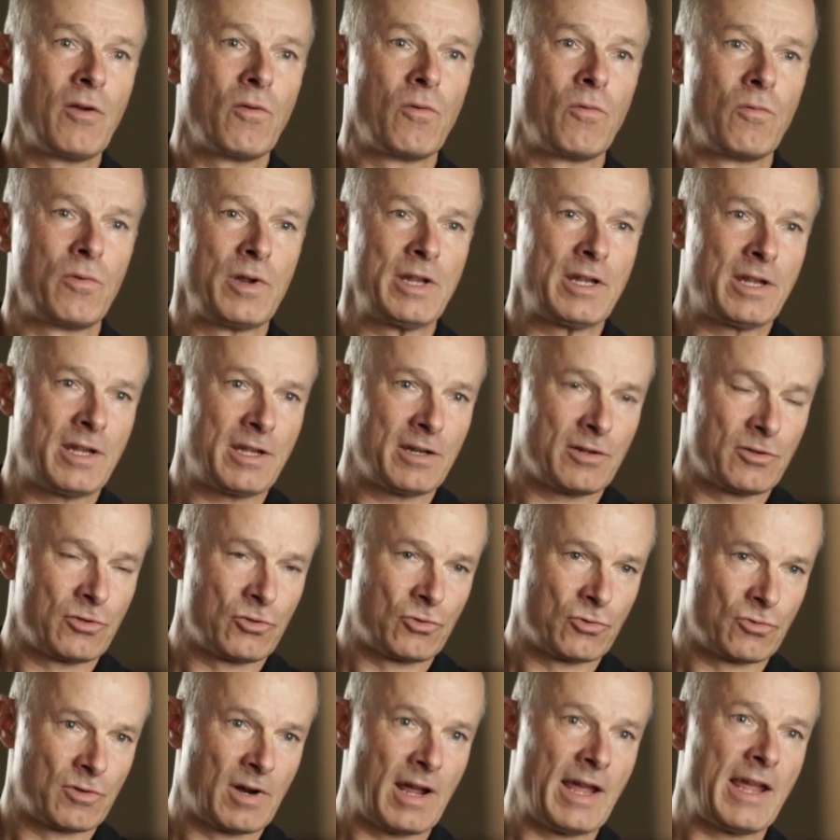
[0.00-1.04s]
we can
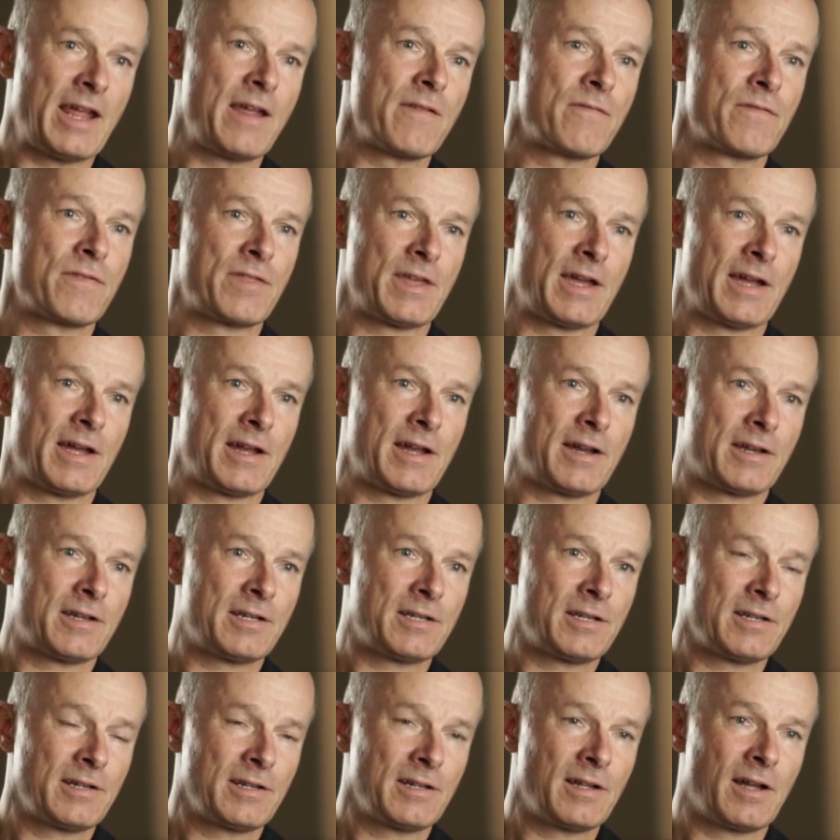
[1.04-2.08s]
drive
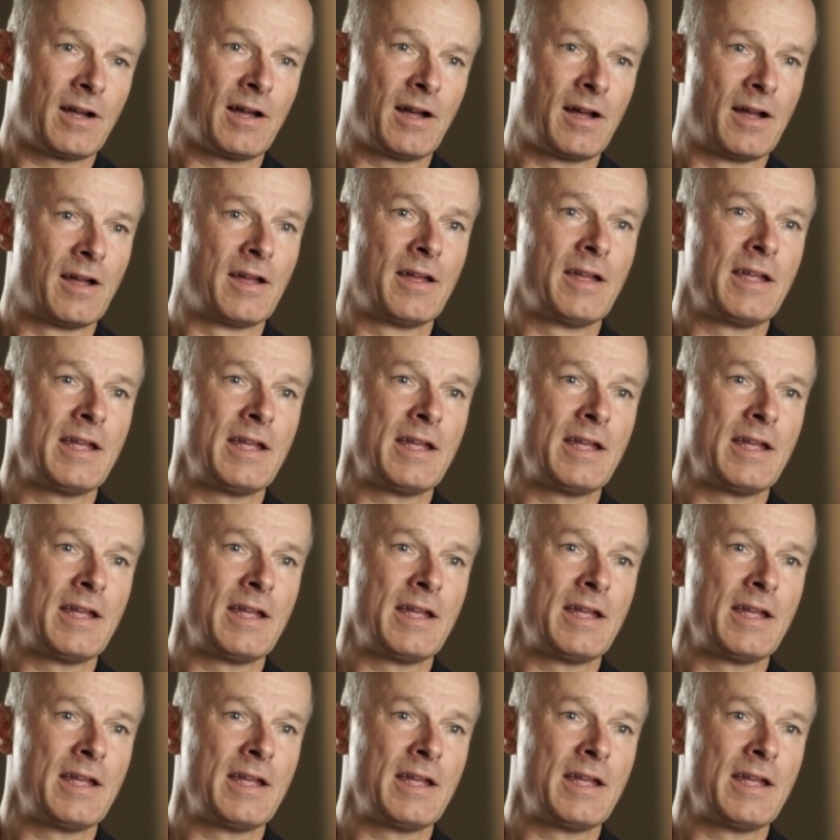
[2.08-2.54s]
that uh,